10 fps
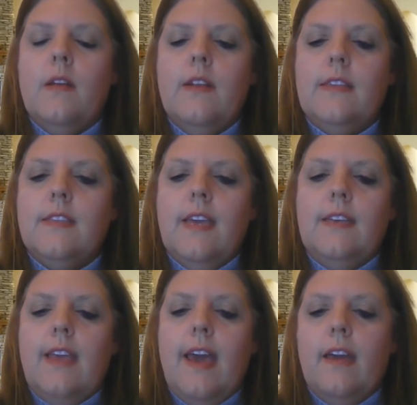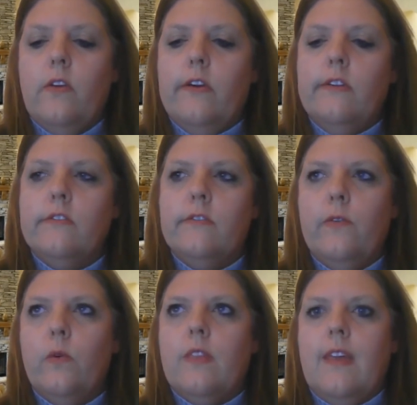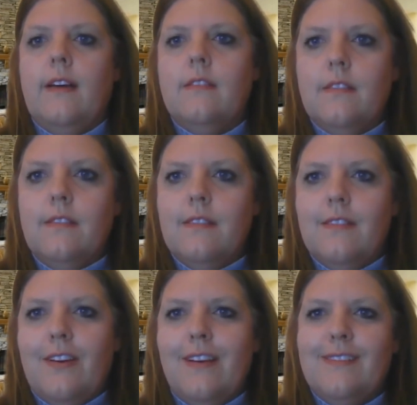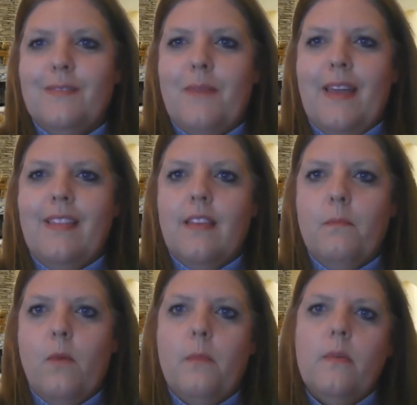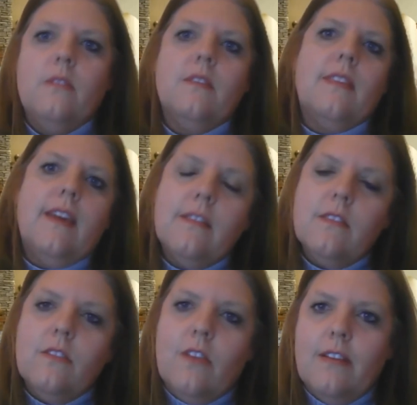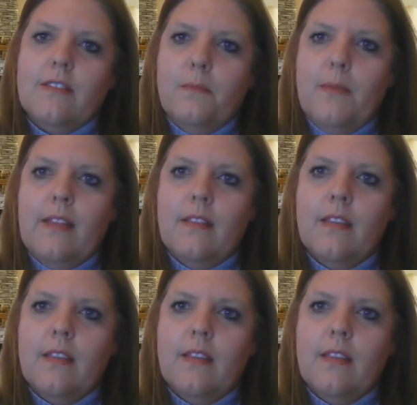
let's say, dad earns $4,000 a month and mom earns $1,000 a month,